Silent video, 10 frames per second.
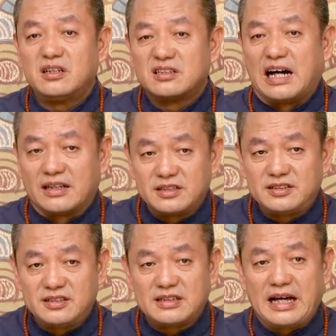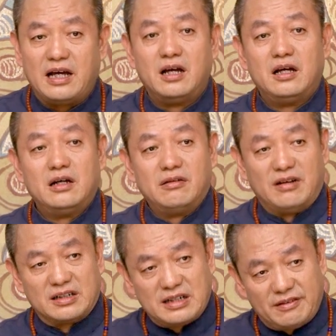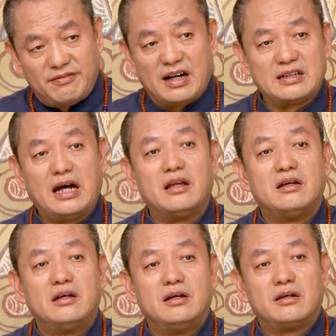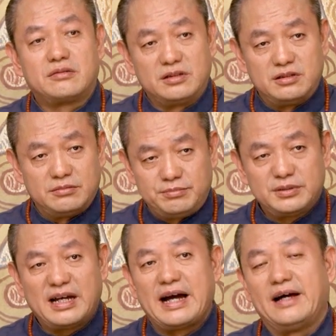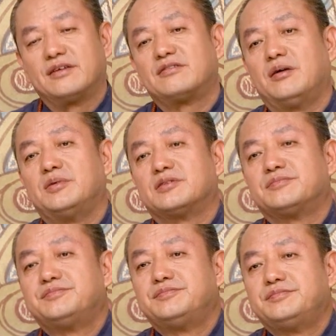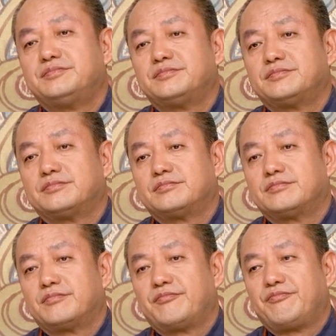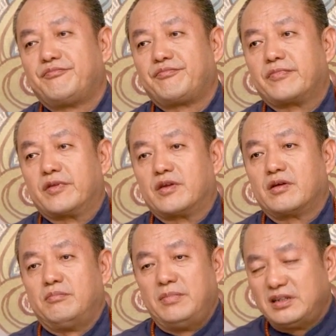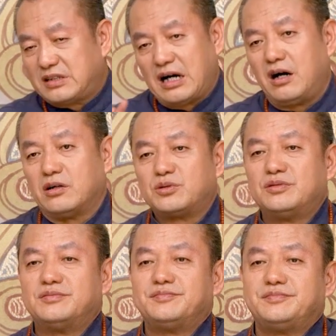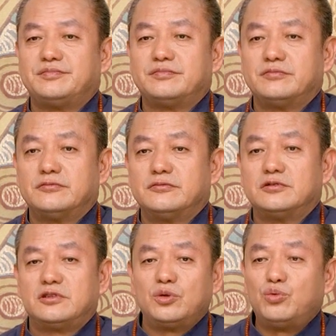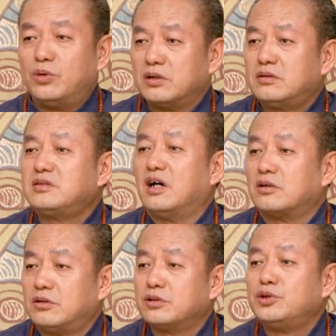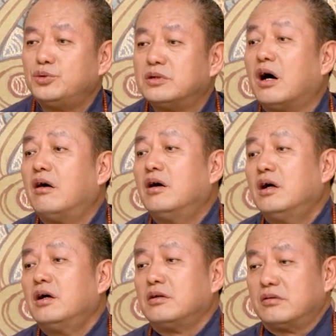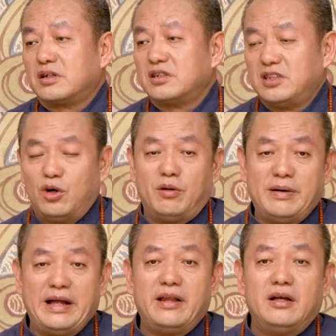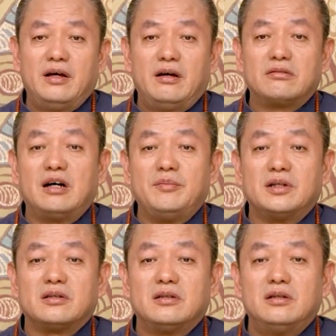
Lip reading: And grow with a normal attitude. So don't bring kids to a fortune-teller. There are no benefits. When I was little, my friend was told by a fortune-teller